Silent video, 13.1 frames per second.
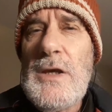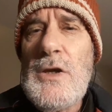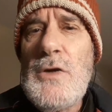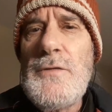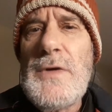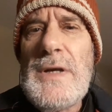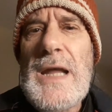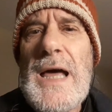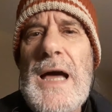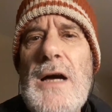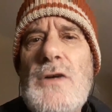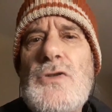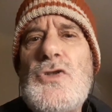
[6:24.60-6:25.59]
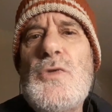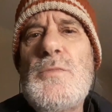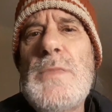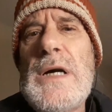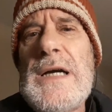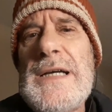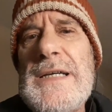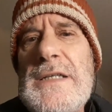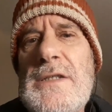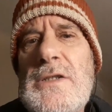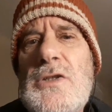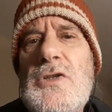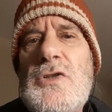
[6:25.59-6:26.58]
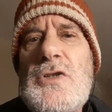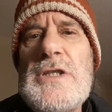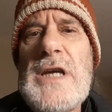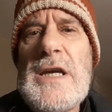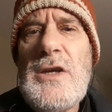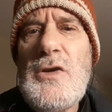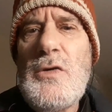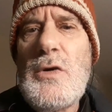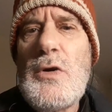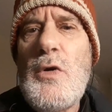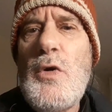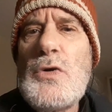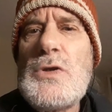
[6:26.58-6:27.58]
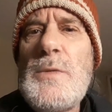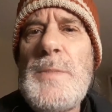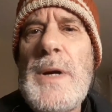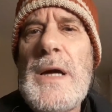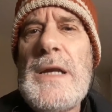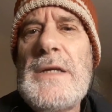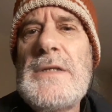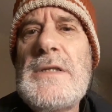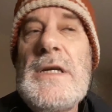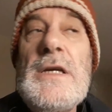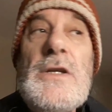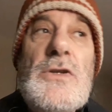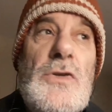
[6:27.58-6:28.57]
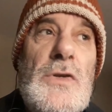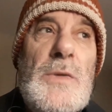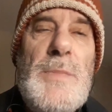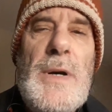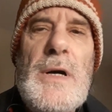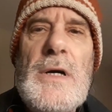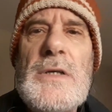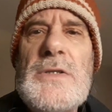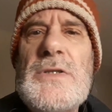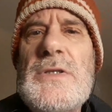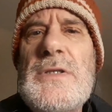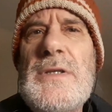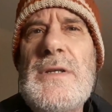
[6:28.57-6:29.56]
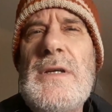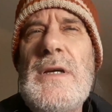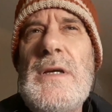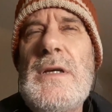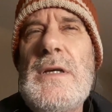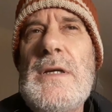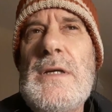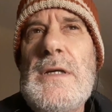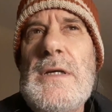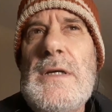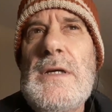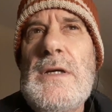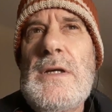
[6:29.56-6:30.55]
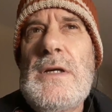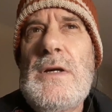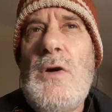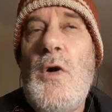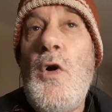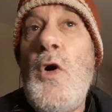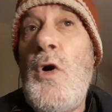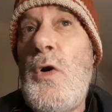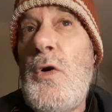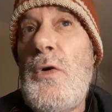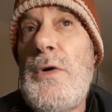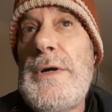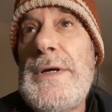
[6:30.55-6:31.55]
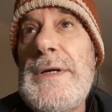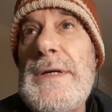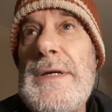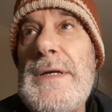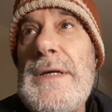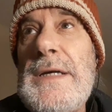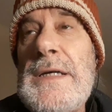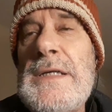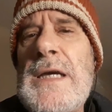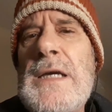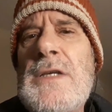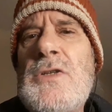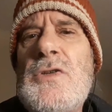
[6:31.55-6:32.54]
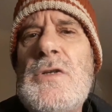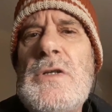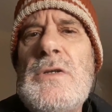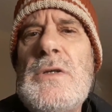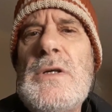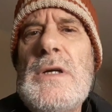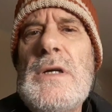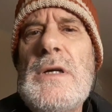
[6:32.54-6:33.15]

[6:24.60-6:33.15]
You've allowed your mind to take you on autopilot into the past, or it takes you